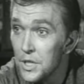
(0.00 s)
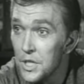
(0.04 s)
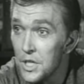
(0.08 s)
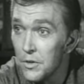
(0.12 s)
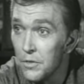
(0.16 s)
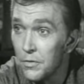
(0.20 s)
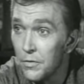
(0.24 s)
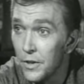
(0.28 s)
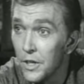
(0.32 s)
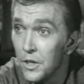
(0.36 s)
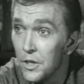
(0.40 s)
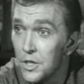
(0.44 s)
she
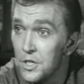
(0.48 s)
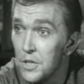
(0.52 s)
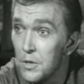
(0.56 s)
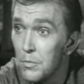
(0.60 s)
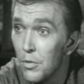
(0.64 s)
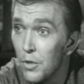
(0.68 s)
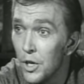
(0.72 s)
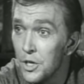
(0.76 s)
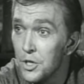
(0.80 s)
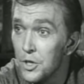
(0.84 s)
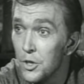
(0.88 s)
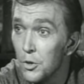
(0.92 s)
figured she
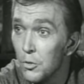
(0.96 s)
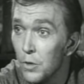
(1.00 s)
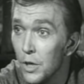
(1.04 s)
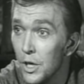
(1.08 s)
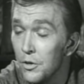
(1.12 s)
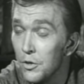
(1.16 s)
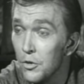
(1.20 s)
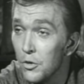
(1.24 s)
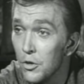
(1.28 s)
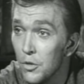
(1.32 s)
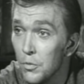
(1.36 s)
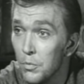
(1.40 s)
bought your way
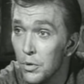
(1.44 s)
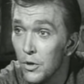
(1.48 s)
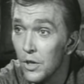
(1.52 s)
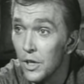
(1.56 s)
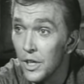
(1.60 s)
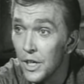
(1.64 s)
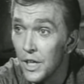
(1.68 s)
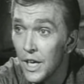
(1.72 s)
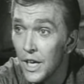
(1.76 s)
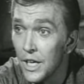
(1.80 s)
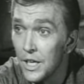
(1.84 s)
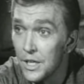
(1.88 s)
through the
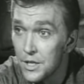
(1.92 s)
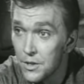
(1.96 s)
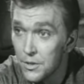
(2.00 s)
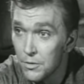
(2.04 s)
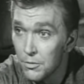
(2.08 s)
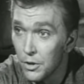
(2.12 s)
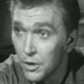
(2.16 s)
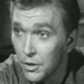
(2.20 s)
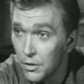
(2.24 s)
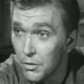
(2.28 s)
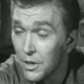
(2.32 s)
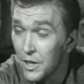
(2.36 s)
pearly gates
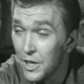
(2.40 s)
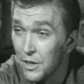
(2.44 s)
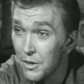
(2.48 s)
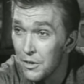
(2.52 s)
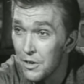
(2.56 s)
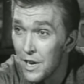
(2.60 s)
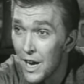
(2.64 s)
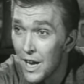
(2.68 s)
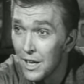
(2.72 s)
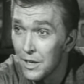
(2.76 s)
with $300.